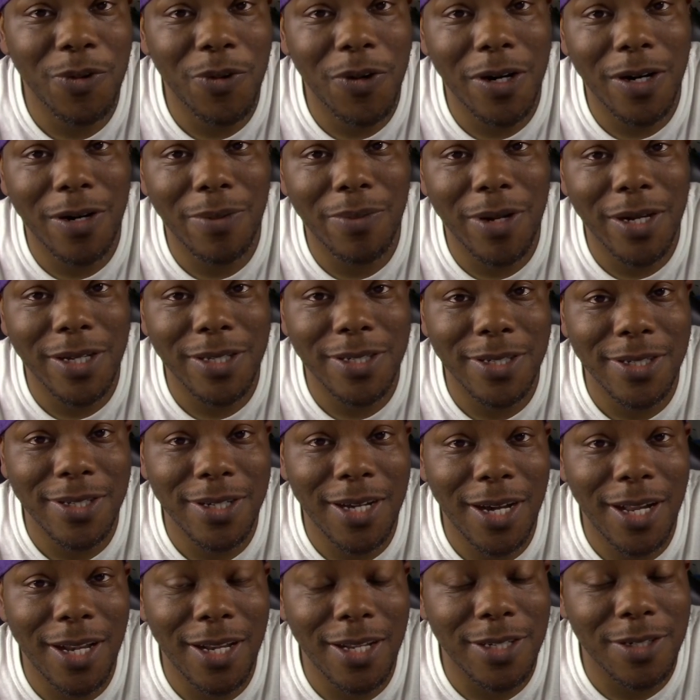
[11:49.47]
quarterbacks in
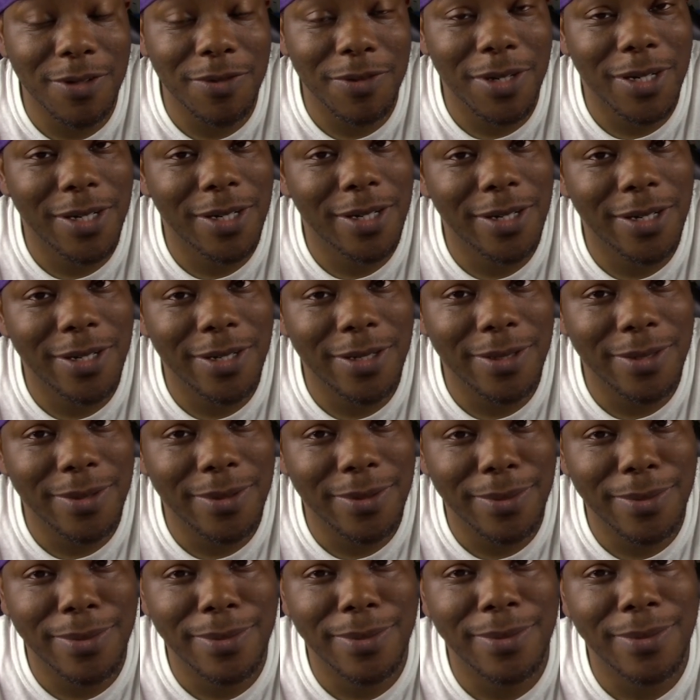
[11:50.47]
college right
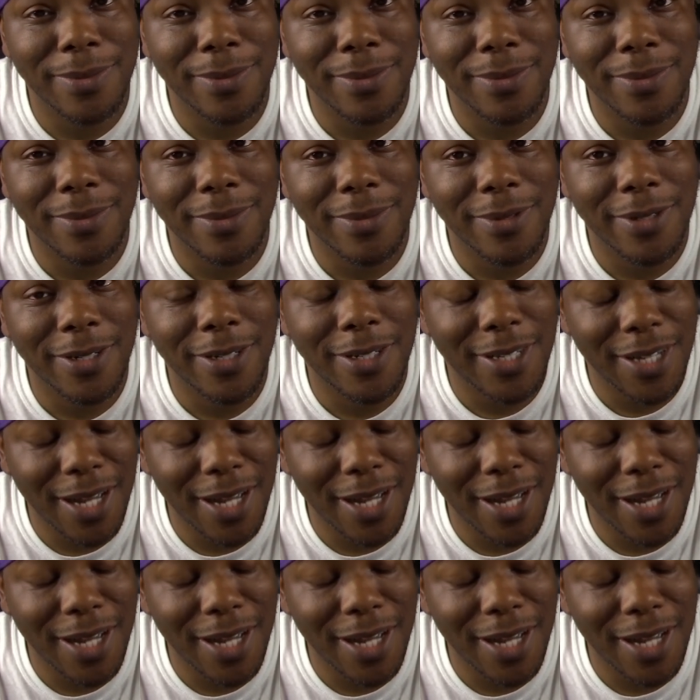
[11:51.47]
now.